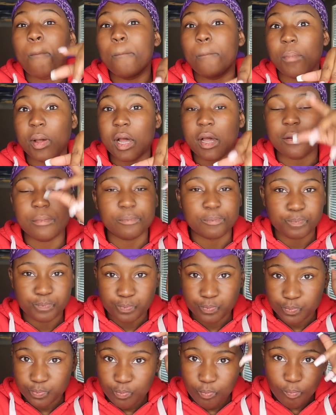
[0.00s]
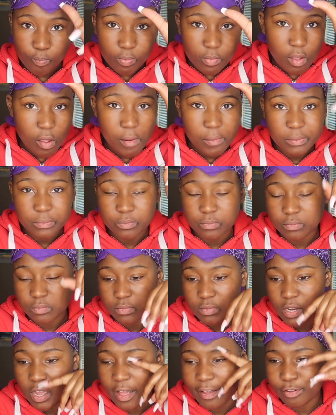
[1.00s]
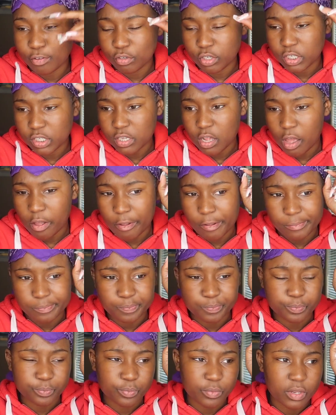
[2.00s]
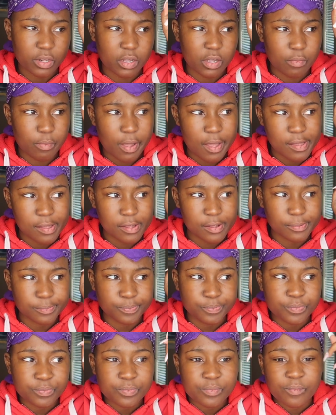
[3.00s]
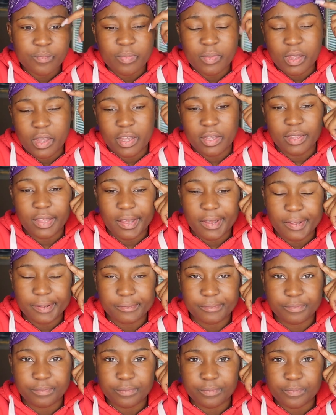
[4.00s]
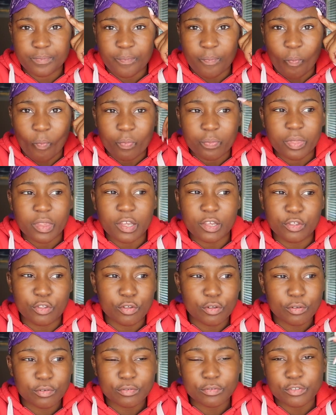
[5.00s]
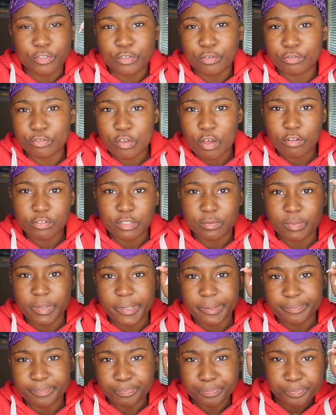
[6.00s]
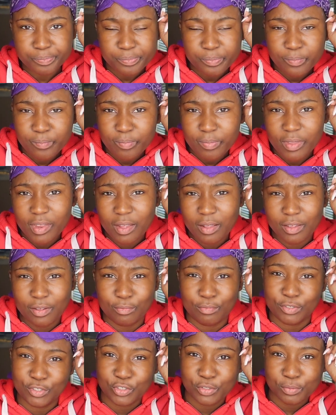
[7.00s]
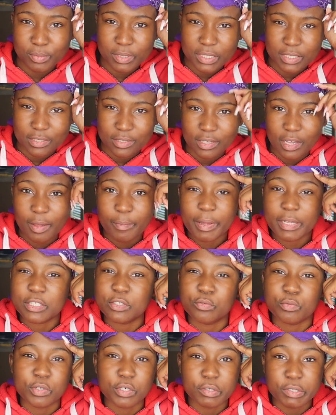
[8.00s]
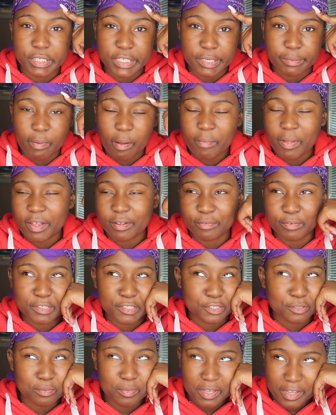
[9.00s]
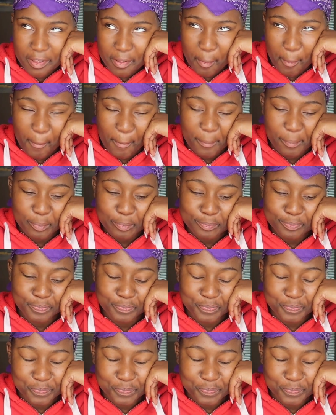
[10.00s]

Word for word: But I go to his locker, give him a hug. He like, you don't talk to me. I'm like, what you mean? I'm acting real dumb. I'm like, what you mean?